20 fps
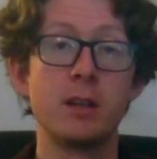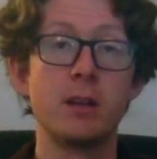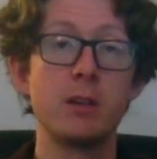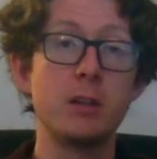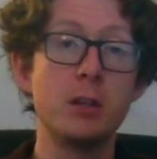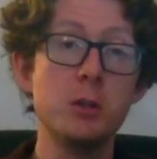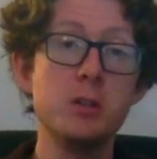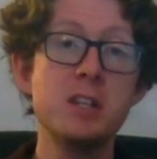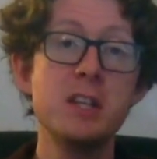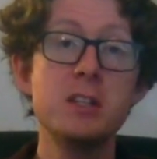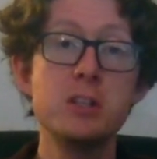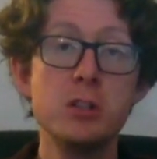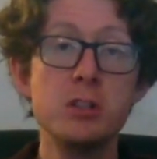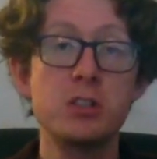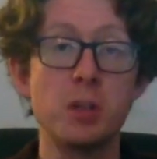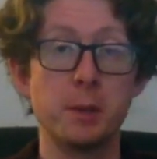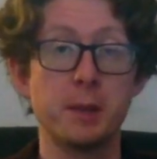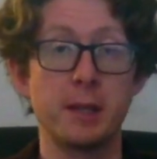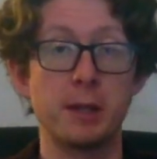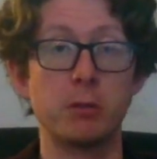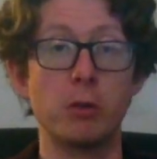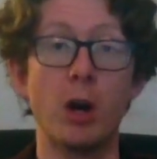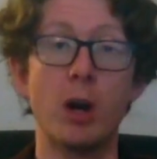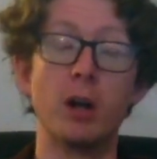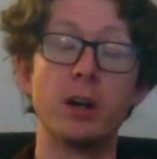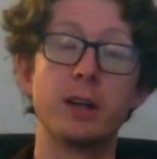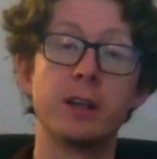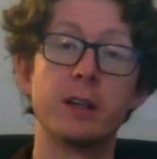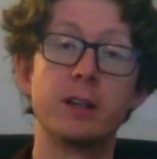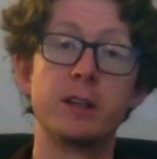you did do something
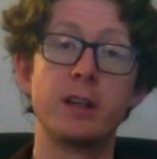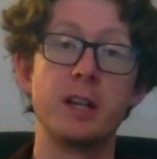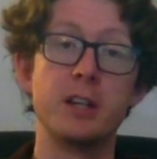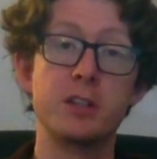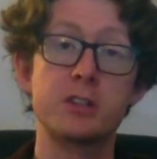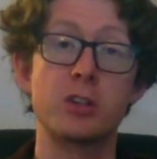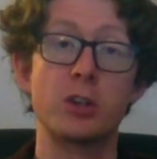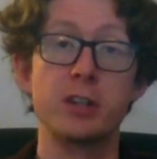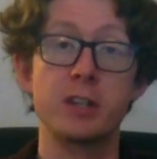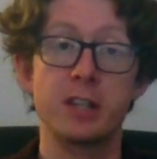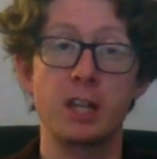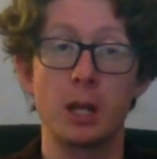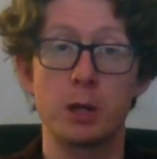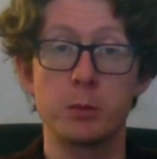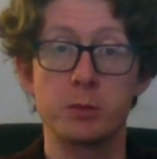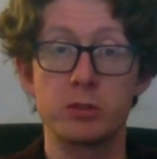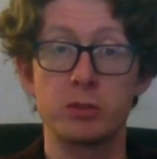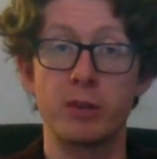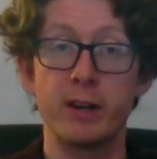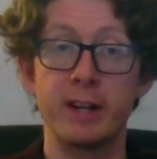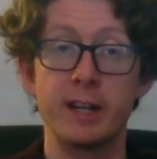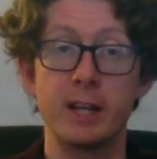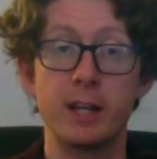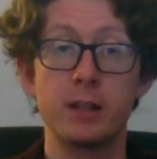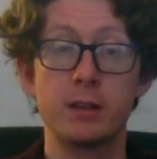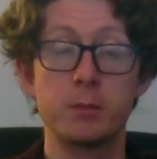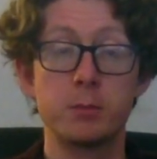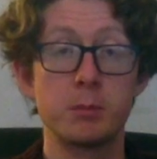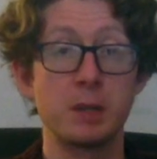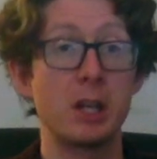wrong in asserting that it was raining
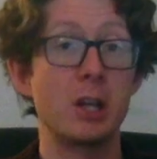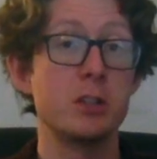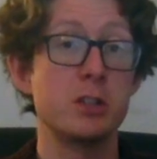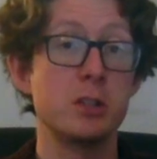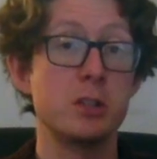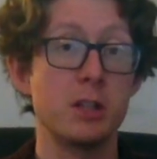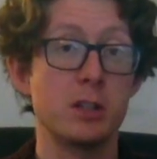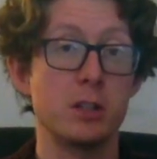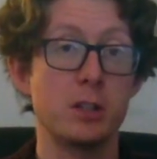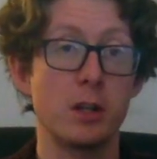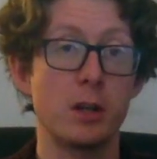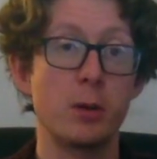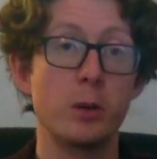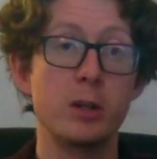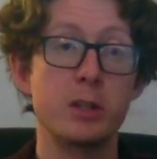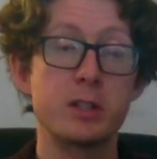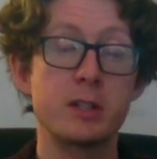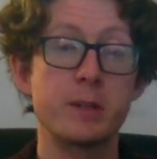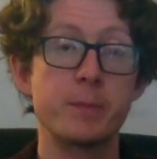because you didn't know it.